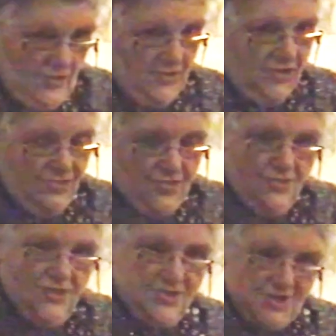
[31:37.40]
what we're going to do
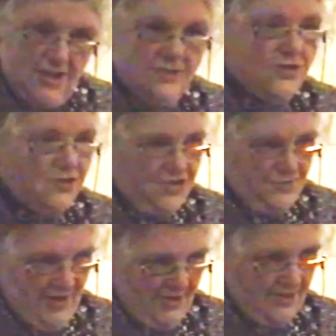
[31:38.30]
is we're going to take the Good
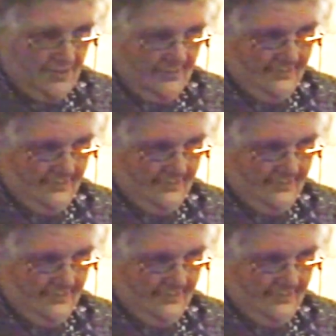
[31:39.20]
Samaritan.